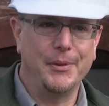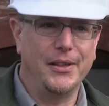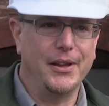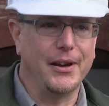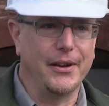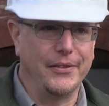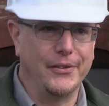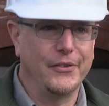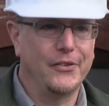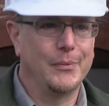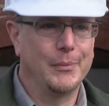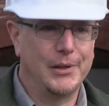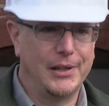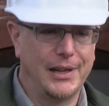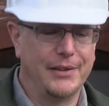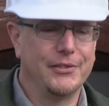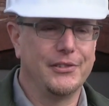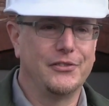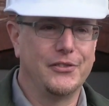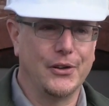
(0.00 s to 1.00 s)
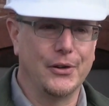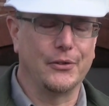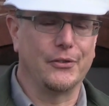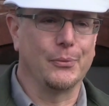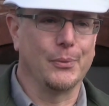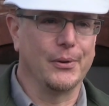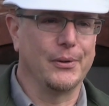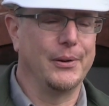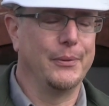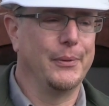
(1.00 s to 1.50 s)
there, and there's some clever folks
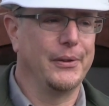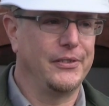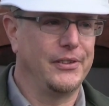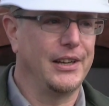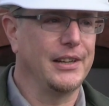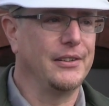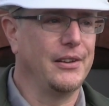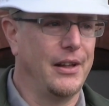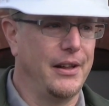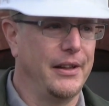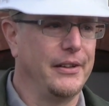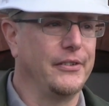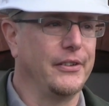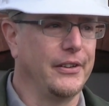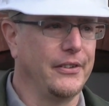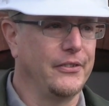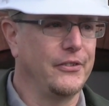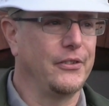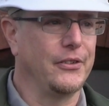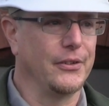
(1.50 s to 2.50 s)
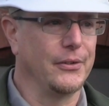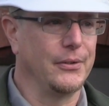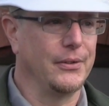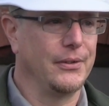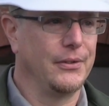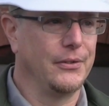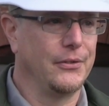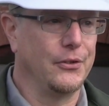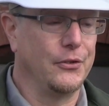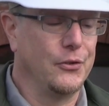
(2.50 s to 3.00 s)
working with technologies to
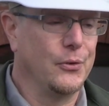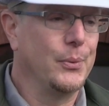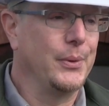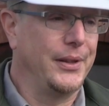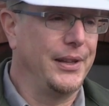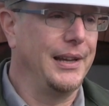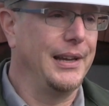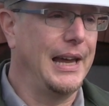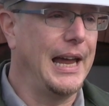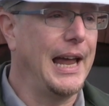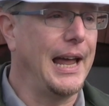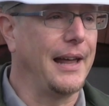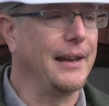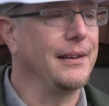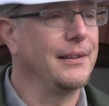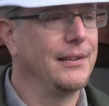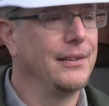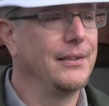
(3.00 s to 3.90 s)
do what they can